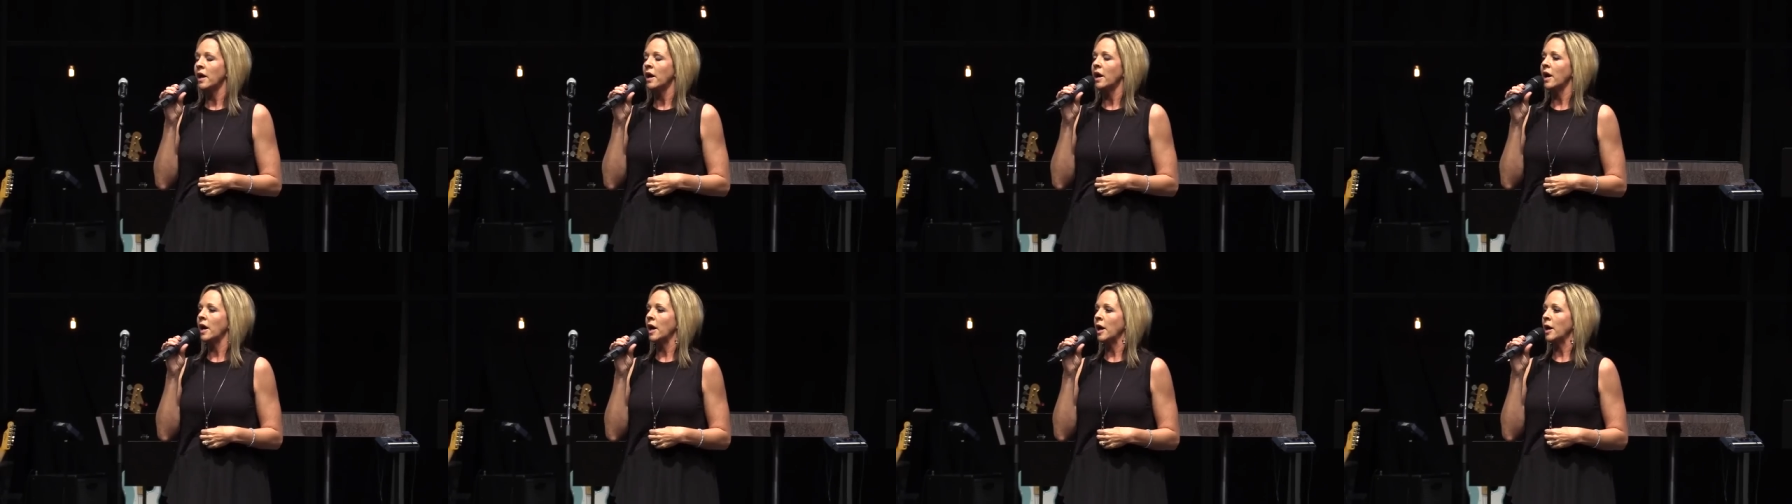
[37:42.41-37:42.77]

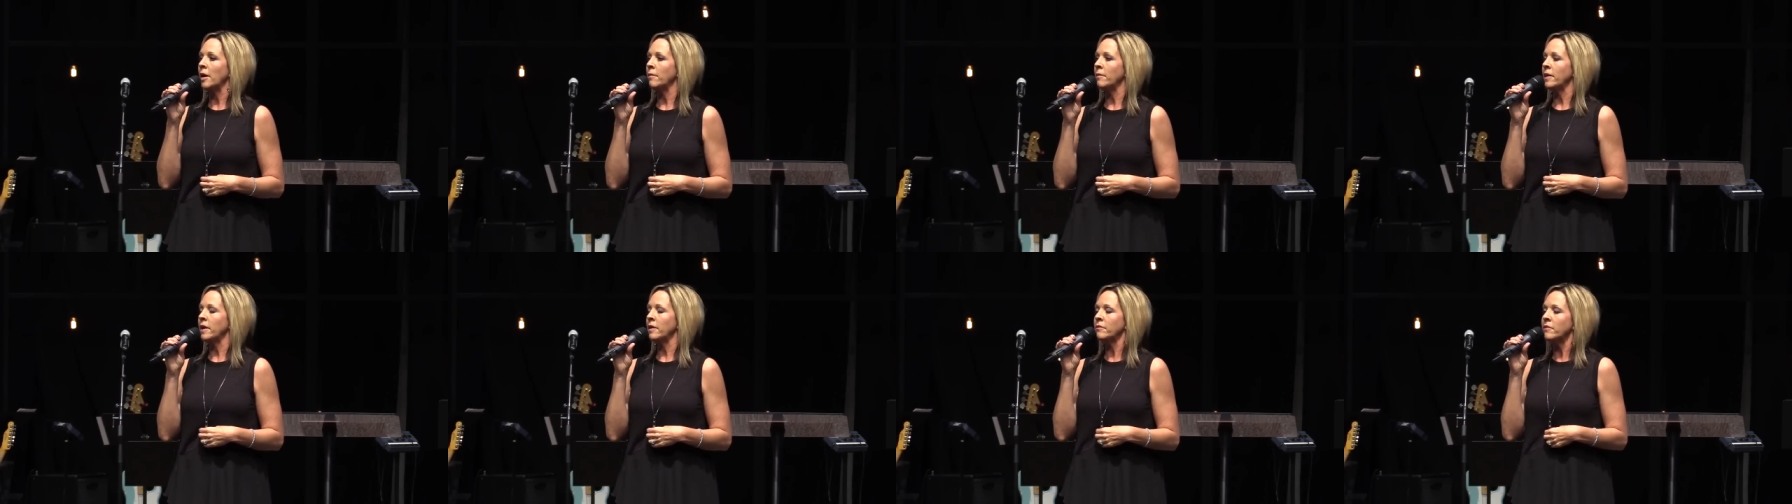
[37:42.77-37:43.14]

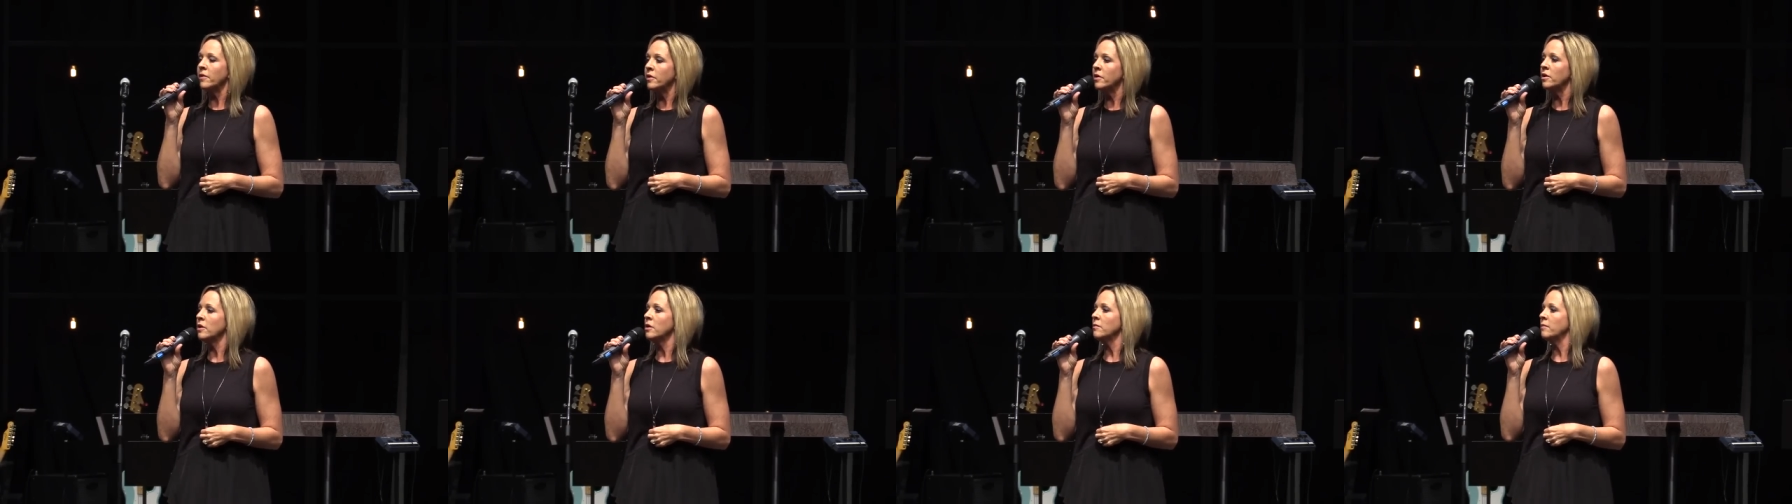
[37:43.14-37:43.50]
um, and
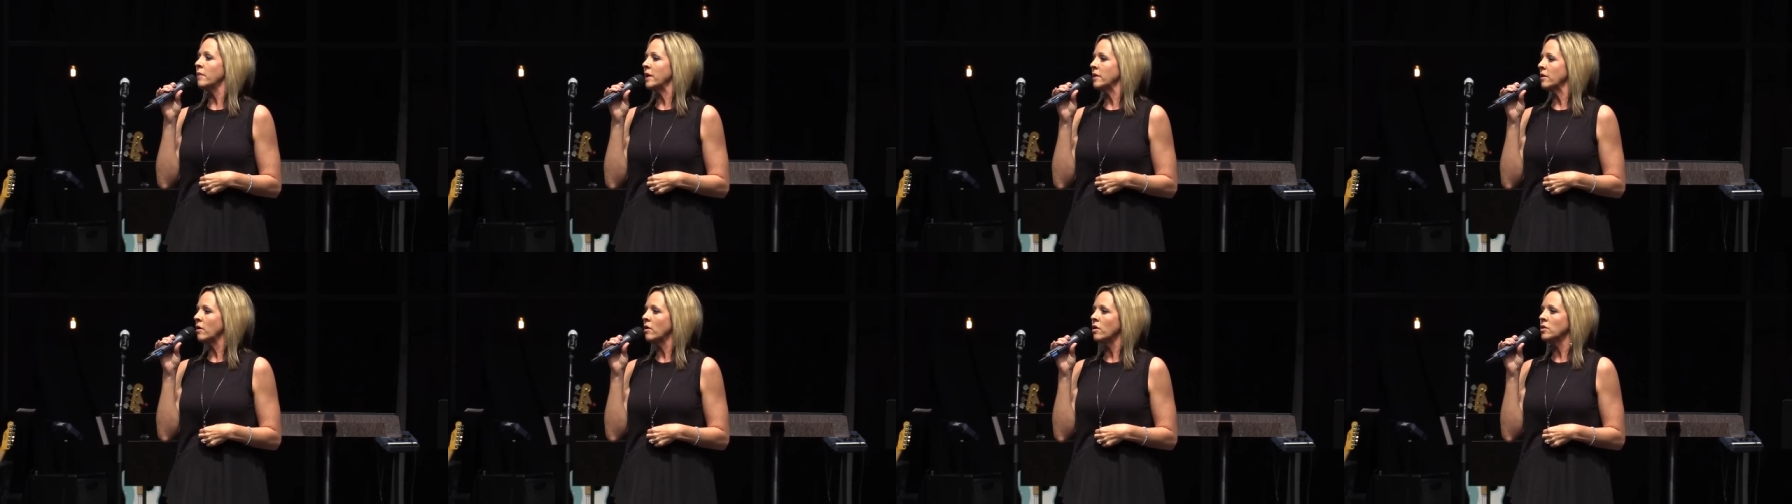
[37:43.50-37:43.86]
renewed
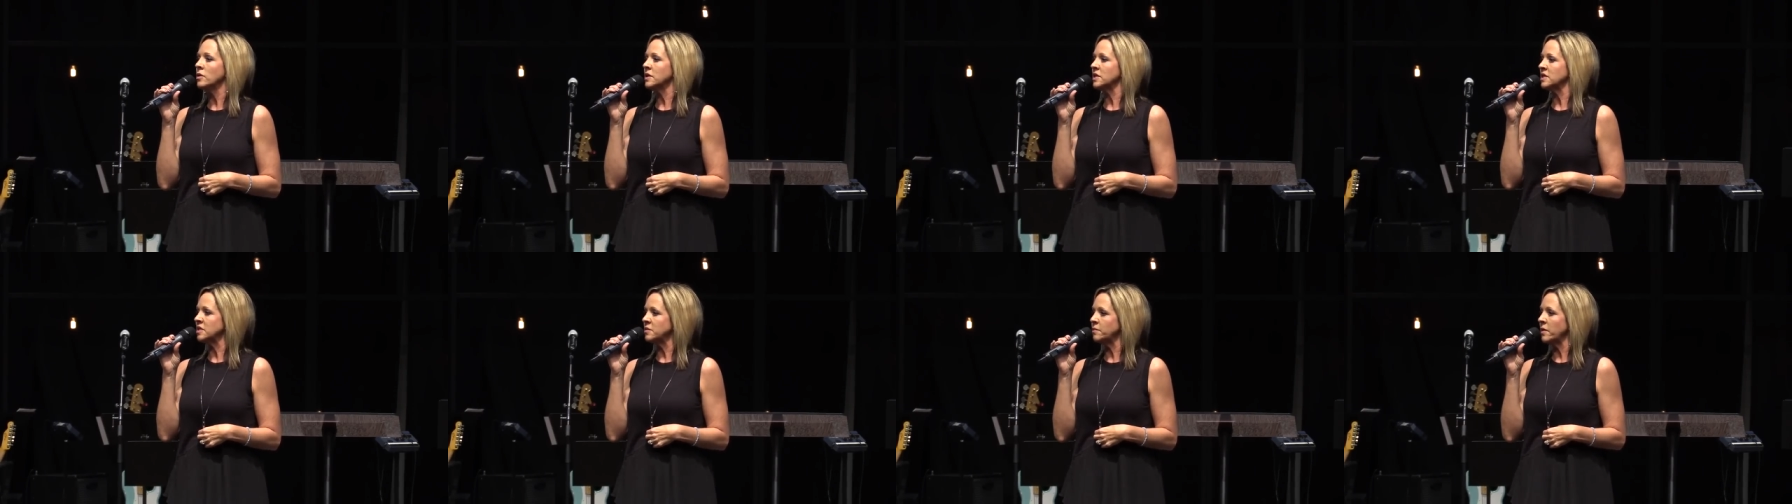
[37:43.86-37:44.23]
by the
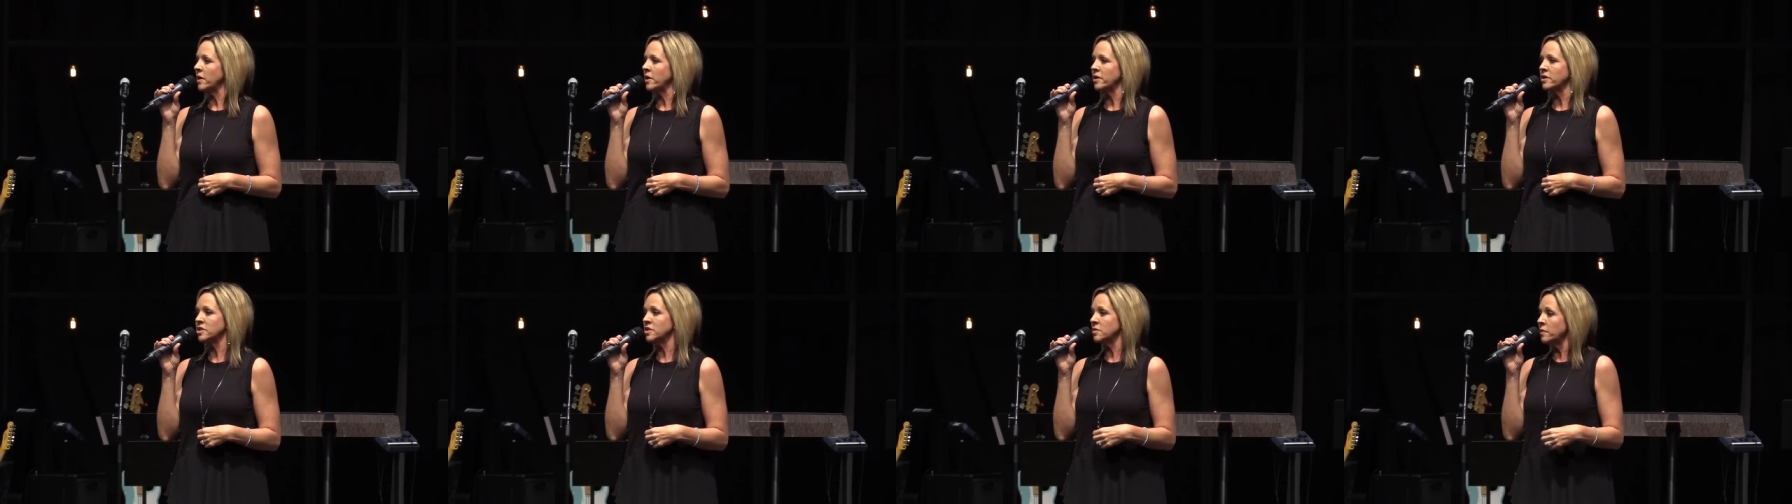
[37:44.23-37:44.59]
Holy
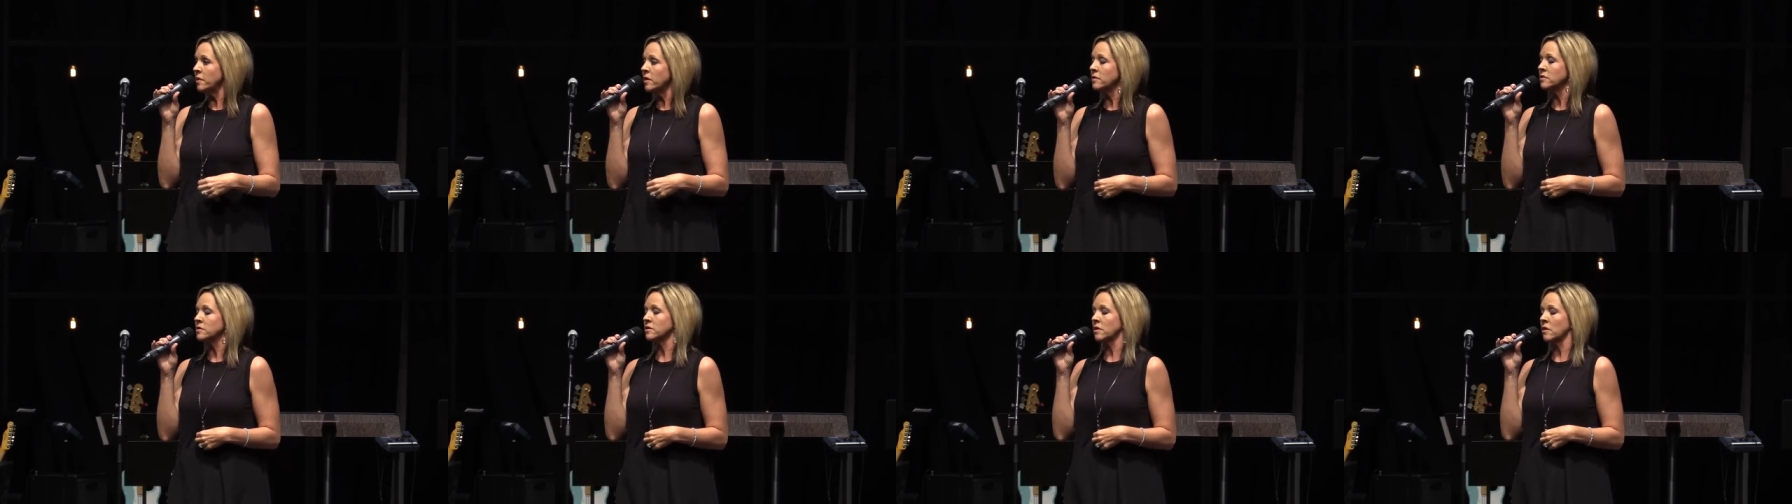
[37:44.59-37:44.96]
Spirit. Your
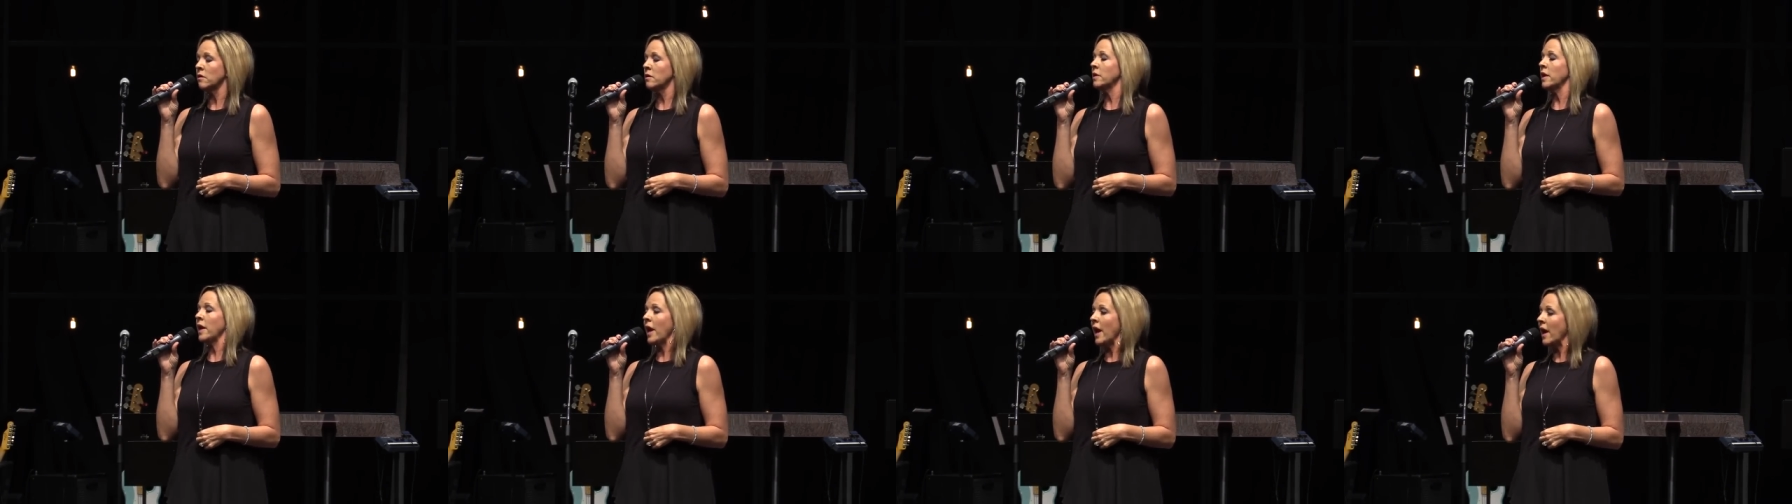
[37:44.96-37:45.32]
spirit's
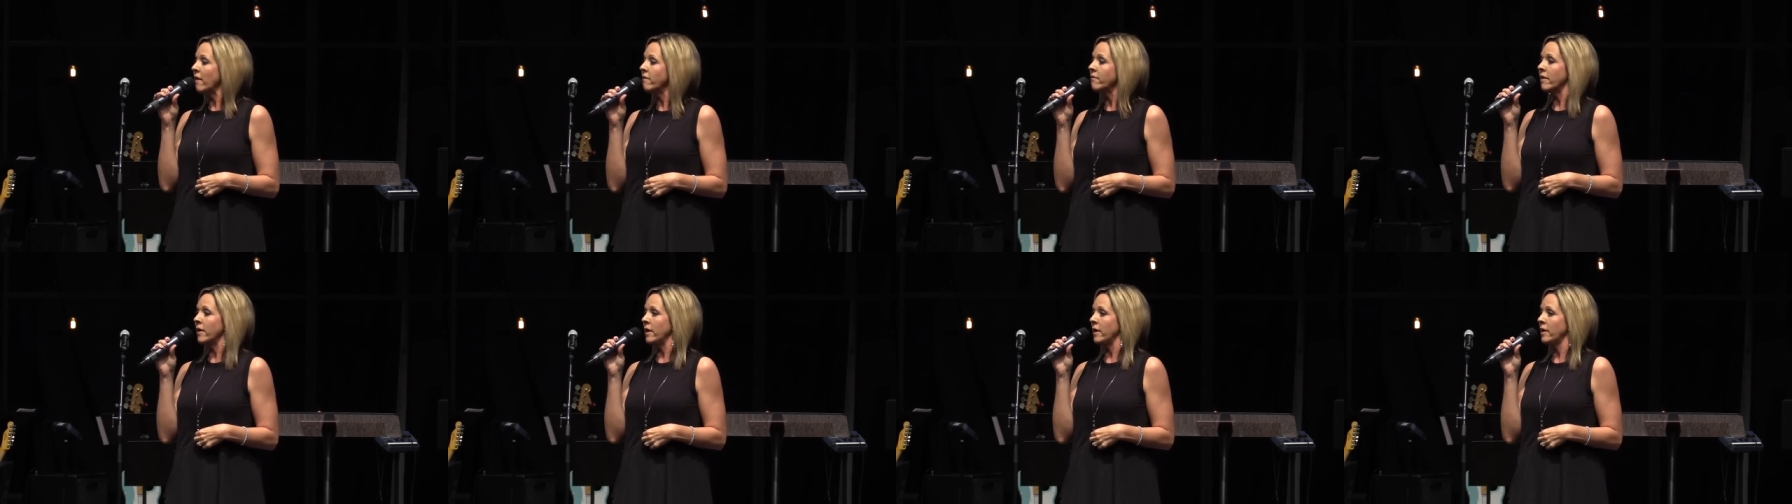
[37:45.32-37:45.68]
gone to
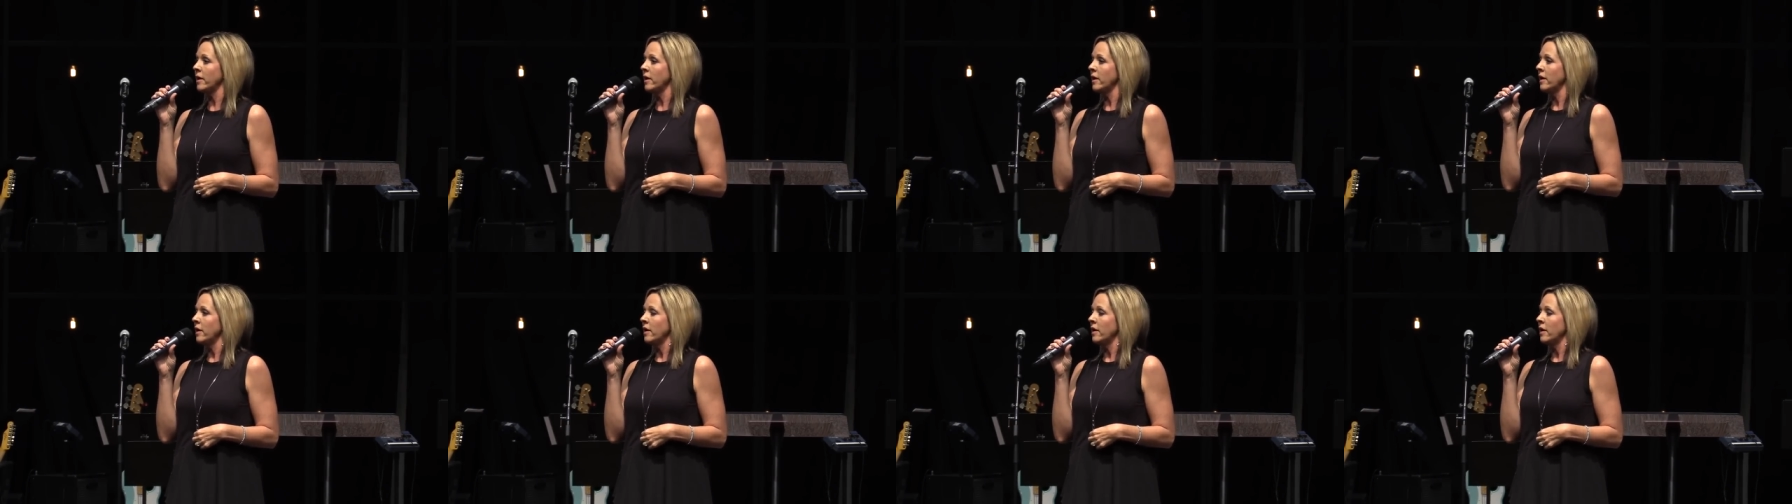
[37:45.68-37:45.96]
heaven.